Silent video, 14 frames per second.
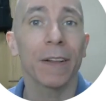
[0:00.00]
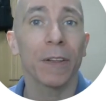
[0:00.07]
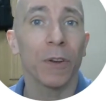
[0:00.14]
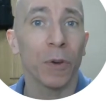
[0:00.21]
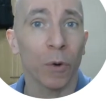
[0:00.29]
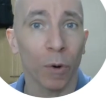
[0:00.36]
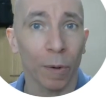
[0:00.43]

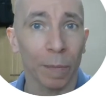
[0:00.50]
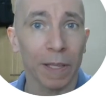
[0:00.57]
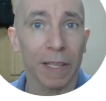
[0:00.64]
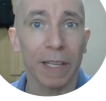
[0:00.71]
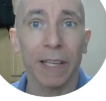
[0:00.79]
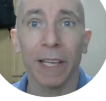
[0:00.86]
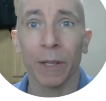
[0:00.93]

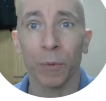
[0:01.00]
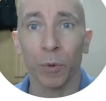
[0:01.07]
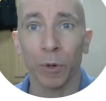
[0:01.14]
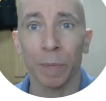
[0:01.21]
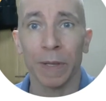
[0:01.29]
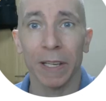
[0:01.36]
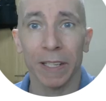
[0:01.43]
Normally it would
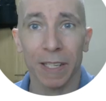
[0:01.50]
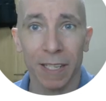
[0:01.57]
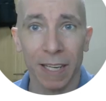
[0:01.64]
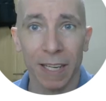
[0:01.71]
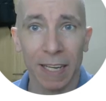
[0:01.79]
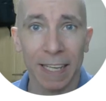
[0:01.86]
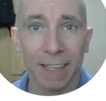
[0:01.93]
be a
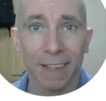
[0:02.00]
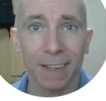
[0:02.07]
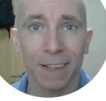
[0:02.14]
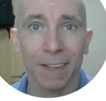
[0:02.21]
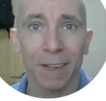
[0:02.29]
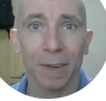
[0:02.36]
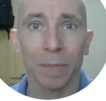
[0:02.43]
city,
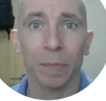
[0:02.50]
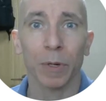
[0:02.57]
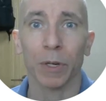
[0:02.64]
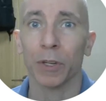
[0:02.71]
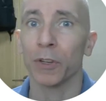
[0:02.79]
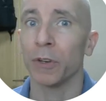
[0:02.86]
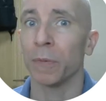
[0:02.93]
but
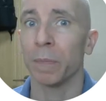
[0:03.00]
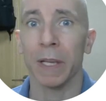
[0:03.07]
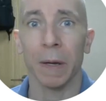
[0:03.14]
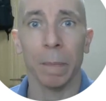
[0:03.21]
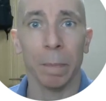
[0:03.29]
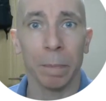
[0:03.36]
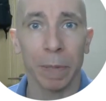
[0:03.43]
could it be
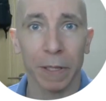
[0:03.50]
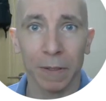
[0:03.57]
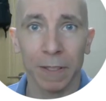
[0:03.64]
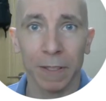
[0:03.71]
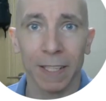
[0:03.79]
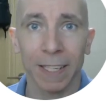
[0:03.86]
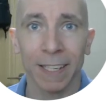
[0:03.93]
a
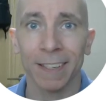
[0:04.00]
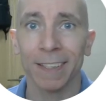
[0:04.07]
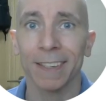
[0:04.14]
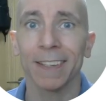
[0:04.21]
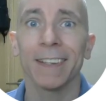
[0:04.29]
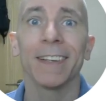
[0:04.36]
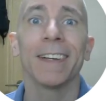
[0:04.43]

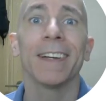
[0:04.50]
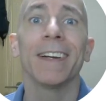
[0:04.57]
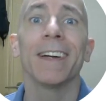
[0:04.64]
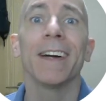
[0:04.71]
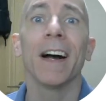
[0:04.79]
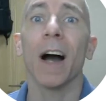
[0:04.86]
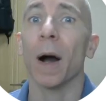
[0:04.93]
building,
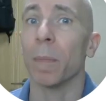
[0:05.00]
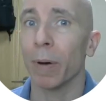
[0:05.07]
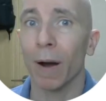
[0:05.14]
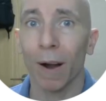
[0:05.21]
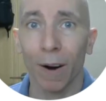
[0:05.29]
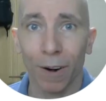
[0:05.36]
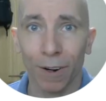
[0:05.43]
a
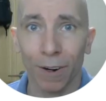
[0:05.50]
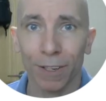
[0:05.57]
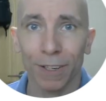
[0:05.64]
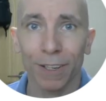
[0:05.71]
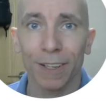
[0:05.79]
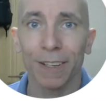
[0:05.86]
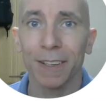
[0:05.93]

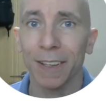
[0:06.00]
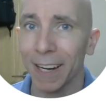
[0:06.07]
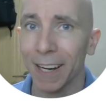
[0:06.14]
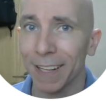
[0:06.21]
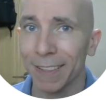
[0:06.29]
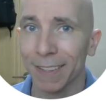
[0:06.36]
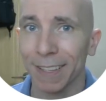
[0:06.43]
park,
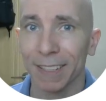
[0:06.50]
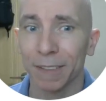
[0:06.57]
anything.